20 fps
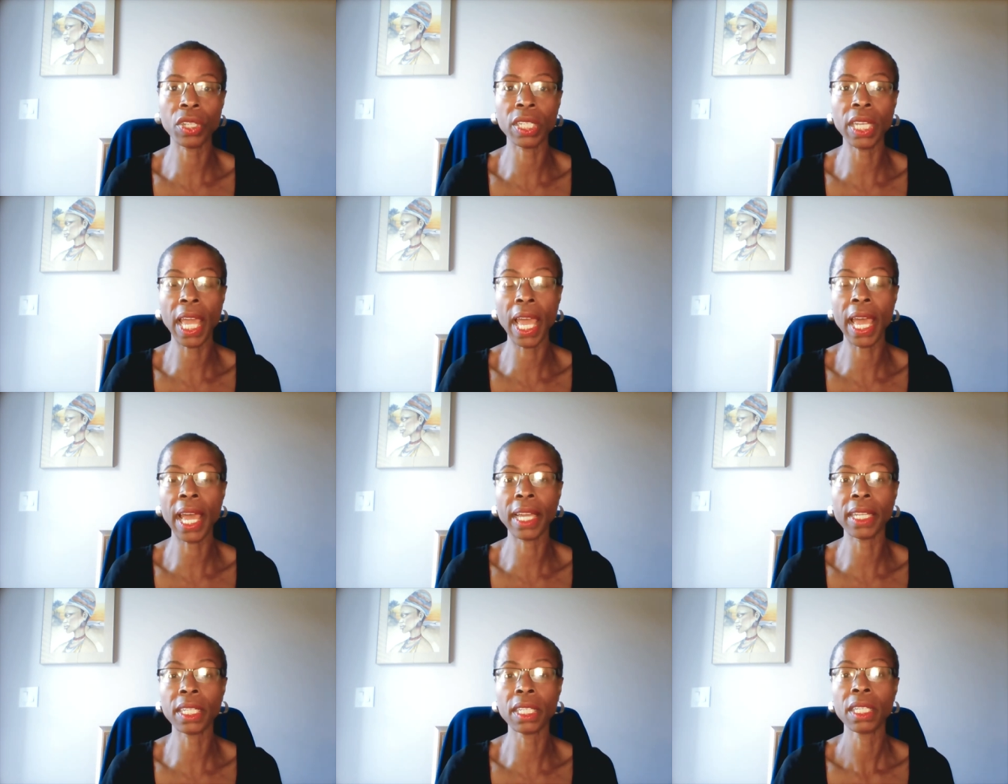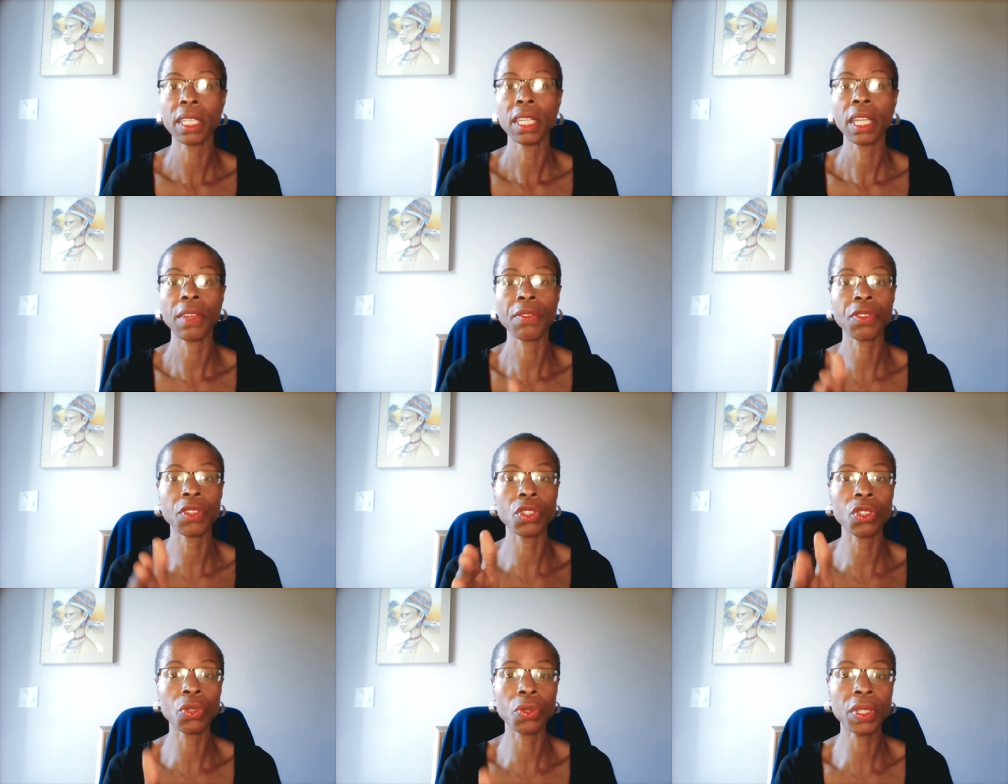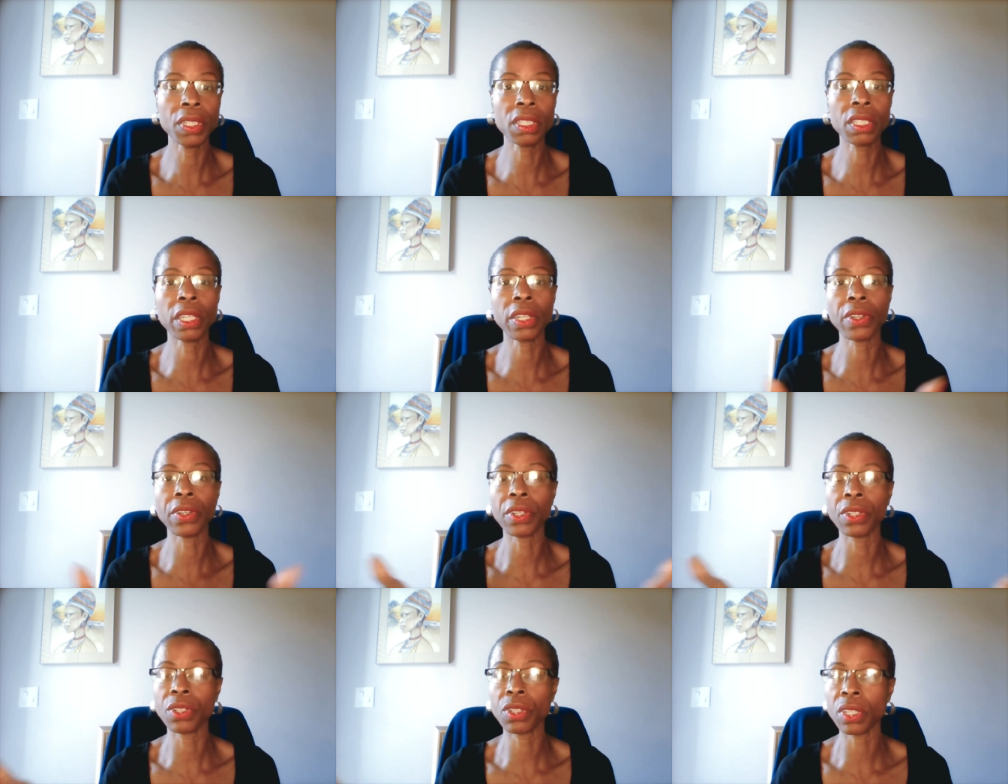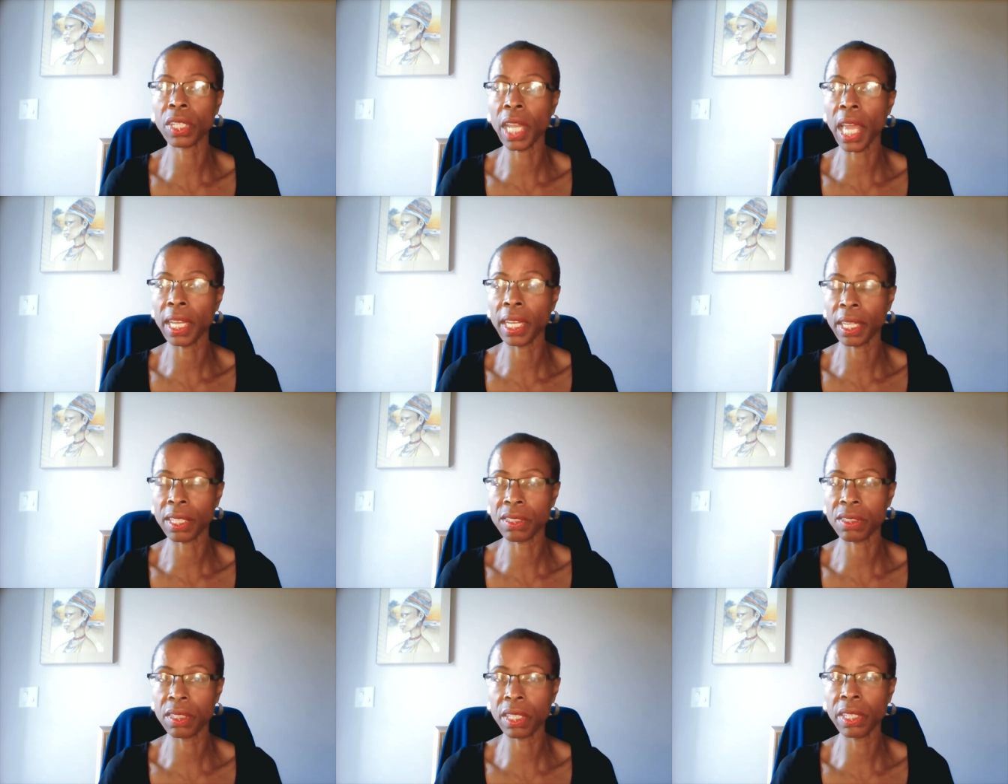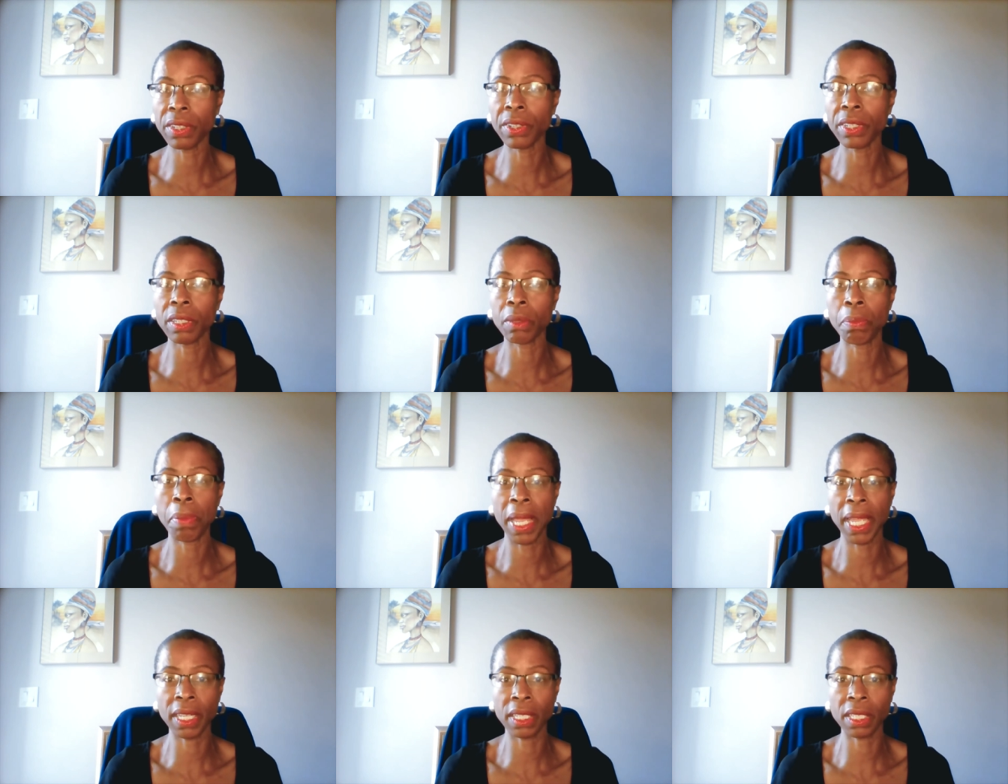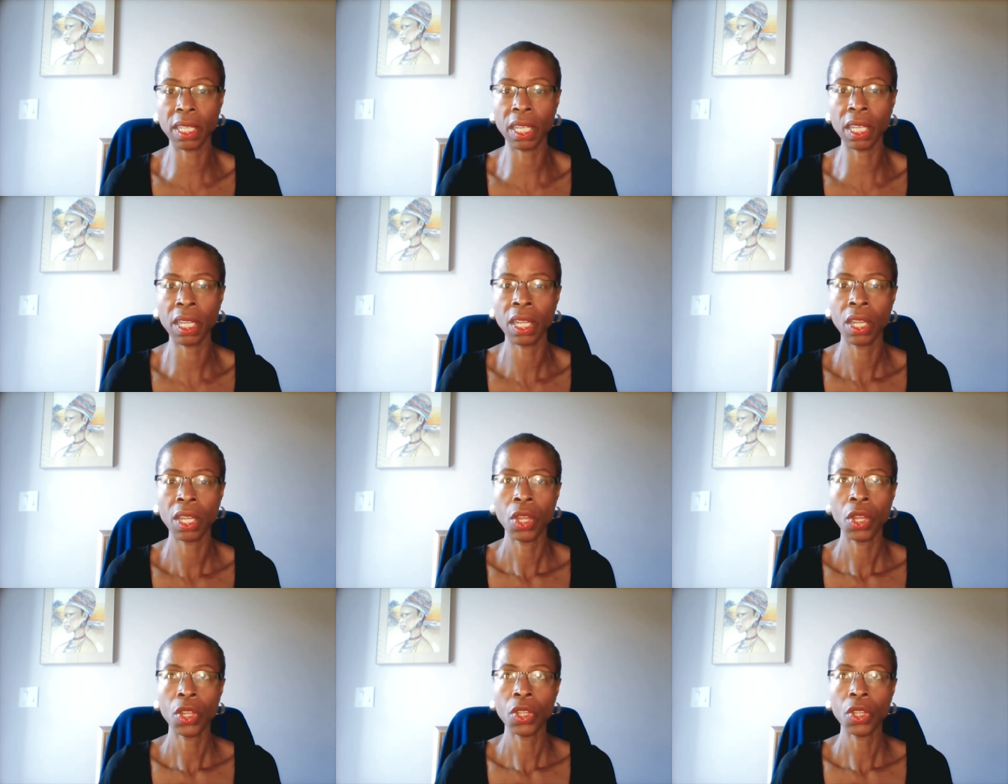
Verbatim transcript: You can add, if you do interior, you can add exterior painting.